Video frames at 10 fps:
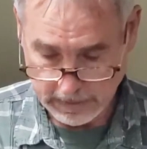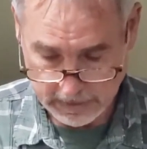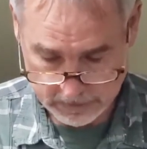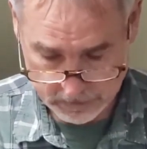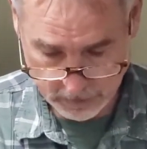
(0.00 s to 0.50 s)

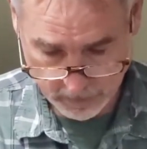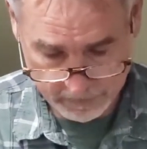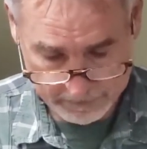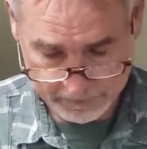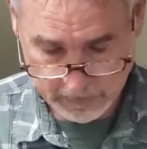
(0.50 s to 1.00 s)
And
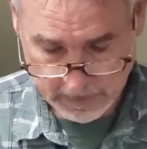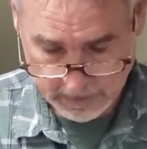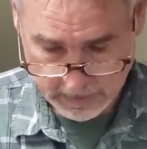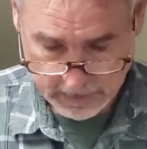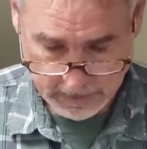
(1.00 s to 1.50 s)
so
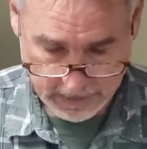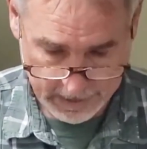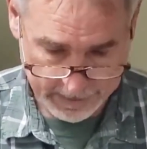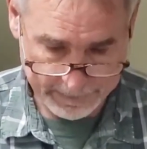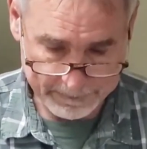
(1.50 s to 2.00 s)

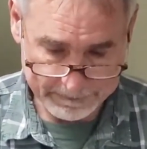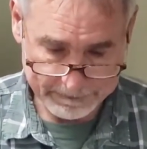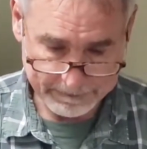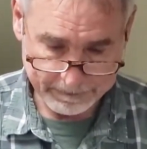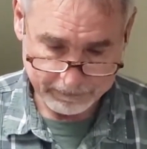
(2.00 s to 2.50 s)

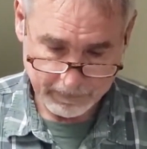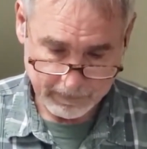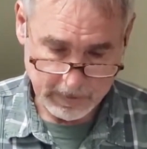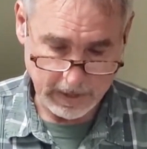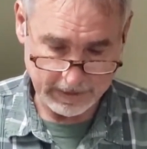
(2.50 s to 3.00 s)

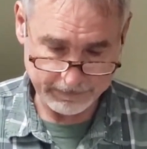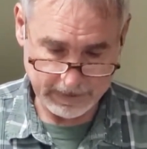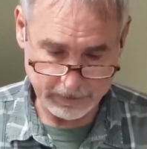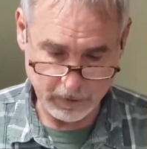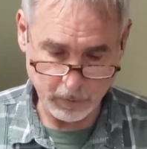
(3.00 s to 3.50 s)
I
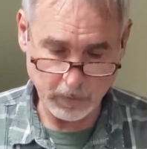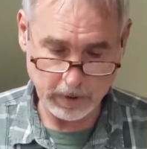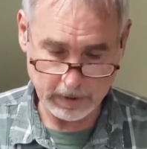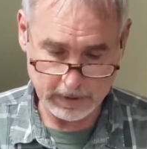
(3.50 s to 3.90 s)
found no